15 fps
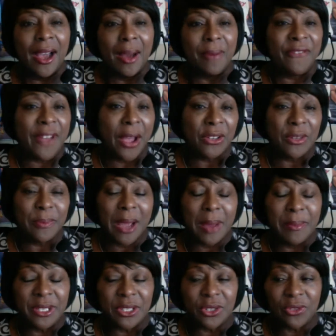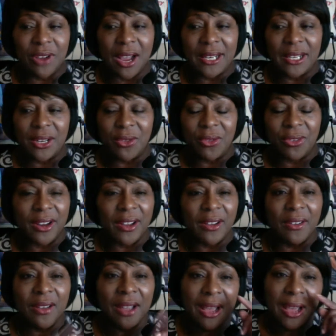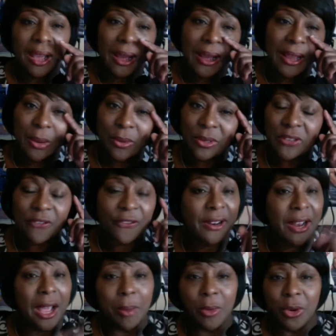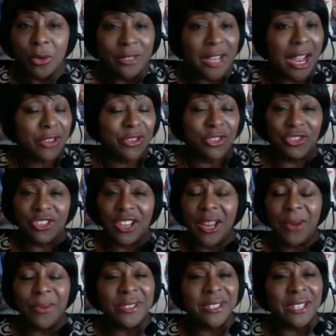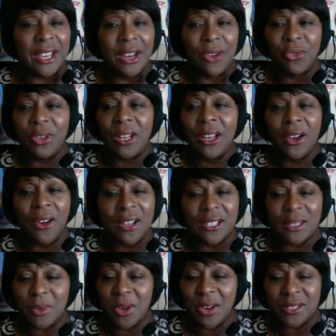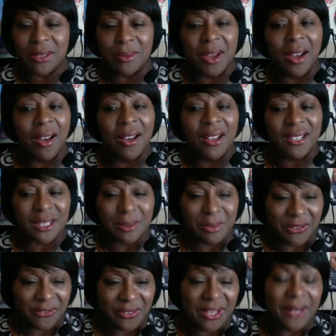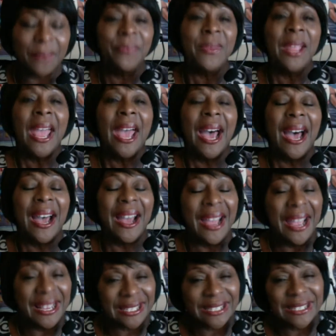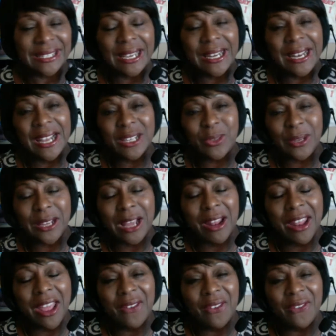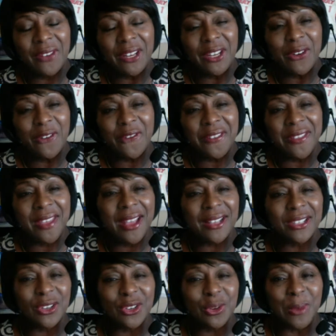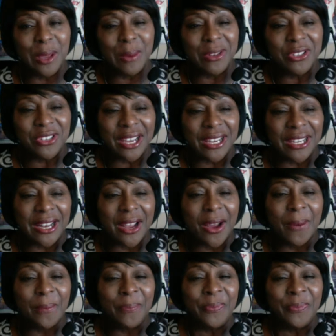founded by Mr. Rodney Harrell. It was a phenomenal. Dr. J was there. Really awesome, awesome, awesome event. As I said, next week I'll have a video for that, so you'll be able to check it out.